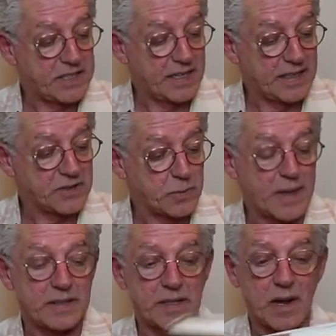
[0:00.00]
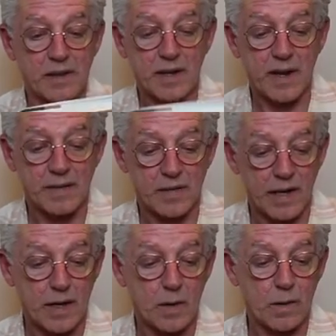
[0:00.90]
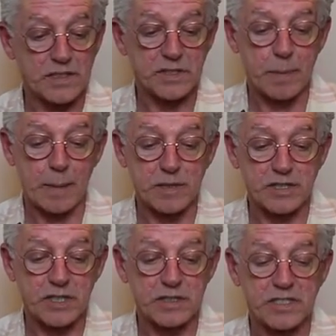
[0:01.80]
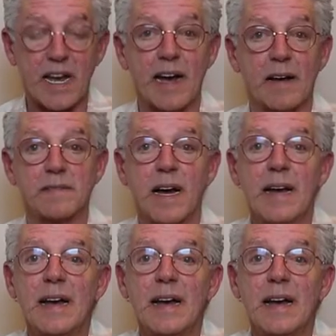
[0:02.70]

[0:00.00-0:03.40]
he is written on the cover here, or his publishers have.